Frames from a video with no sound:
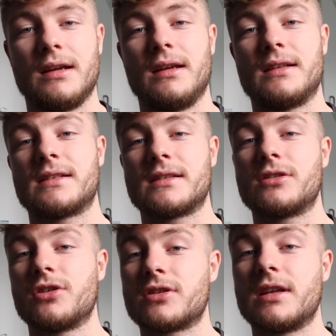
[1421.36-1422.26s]
It's
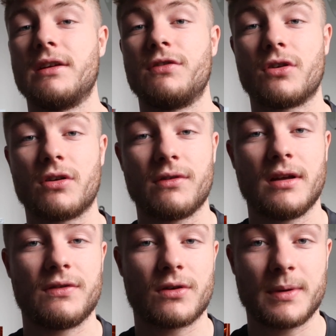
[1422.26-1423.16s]
just if you're
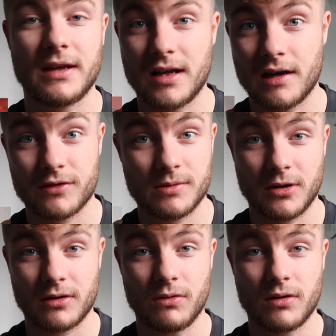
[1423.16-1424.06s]
a bit nervous
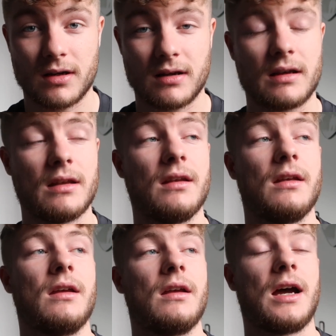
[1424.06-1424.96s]
about going on it,
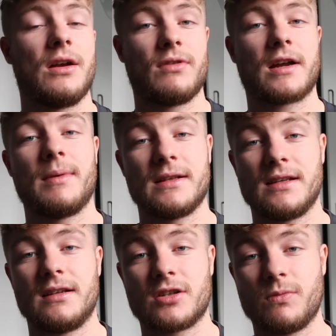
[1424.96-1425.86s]
I'd recommend
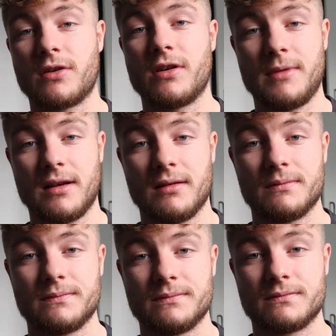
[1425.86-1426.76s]
sitting somewhere in the middle.
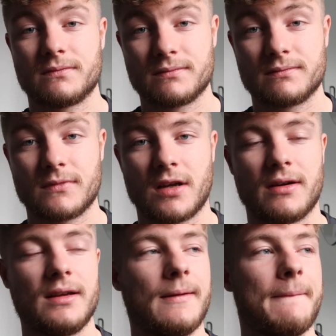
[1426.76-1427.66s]

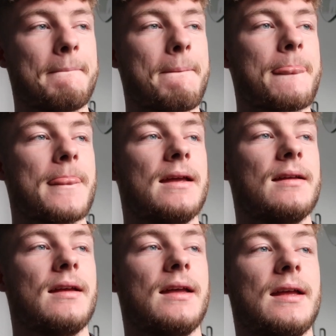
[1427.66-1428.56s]
Alright.
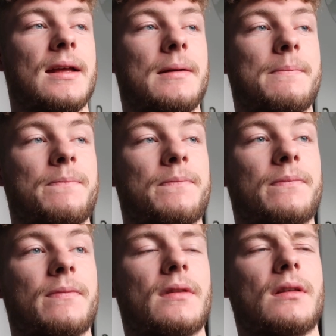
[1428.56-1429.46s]

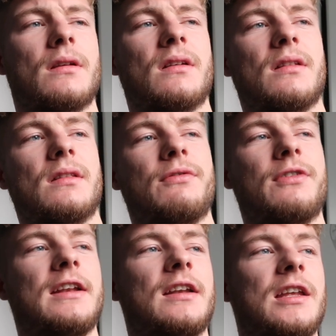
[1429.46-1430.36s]
To
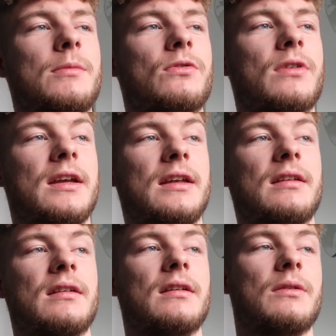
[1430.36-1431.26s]
Find a Nemo
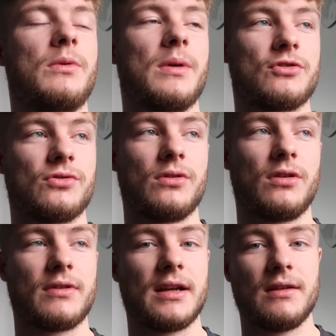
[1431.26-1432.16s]
ride, we went through it
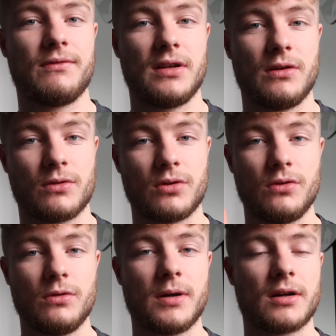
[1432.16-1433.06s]
already in video
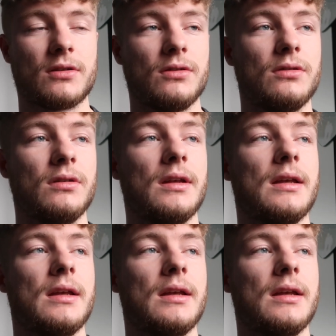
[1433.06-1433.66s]
2, part 2.